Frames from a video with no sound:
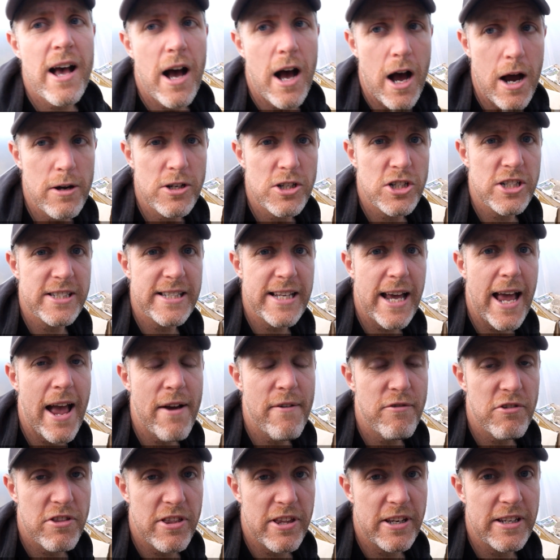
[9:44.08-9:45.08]
I should say
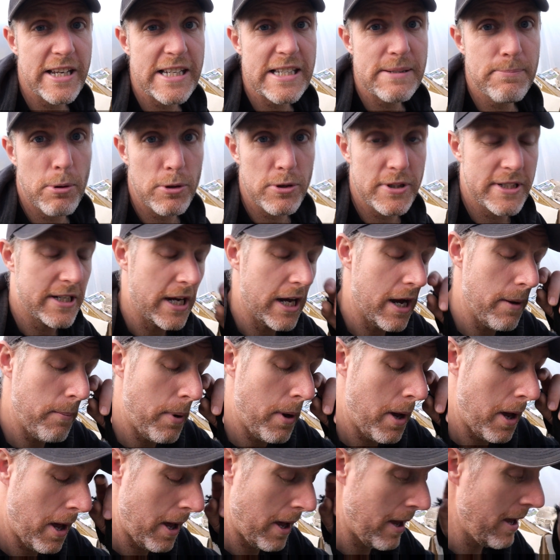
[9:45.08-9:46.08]
everything needs potting up.
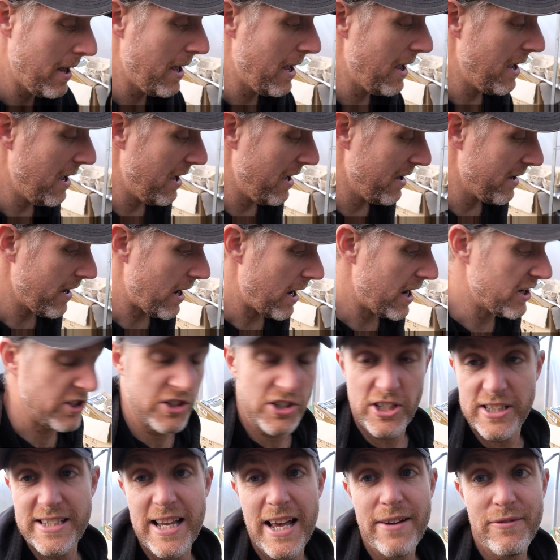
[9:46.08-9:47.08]
I
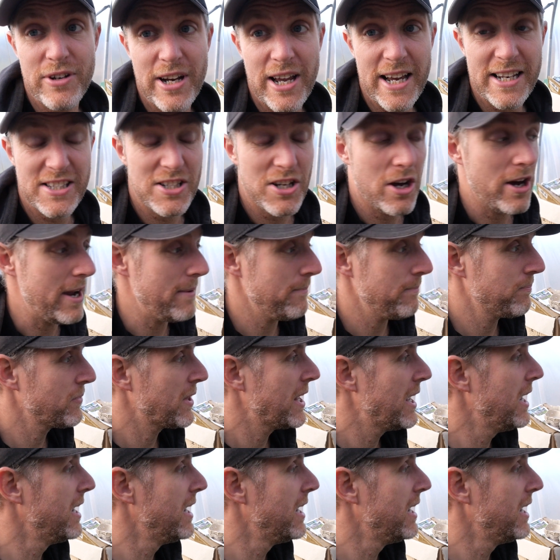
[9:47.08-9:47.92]
just haven't had time.